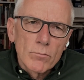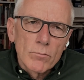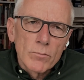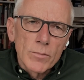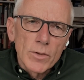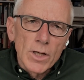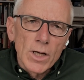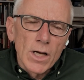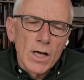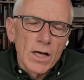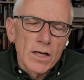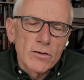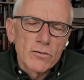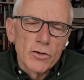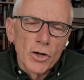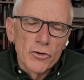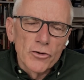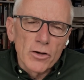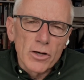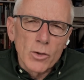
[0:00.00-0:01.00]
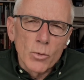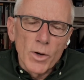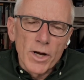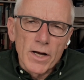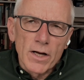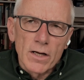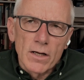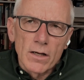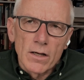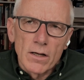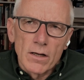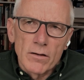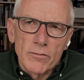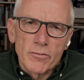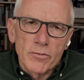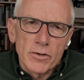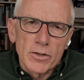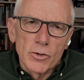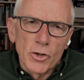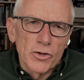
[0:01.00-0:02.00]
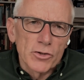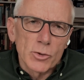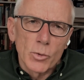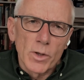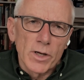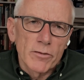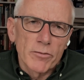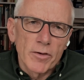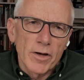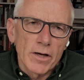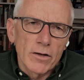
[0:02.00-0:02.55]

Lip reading: Yeah, it's not a quick fix.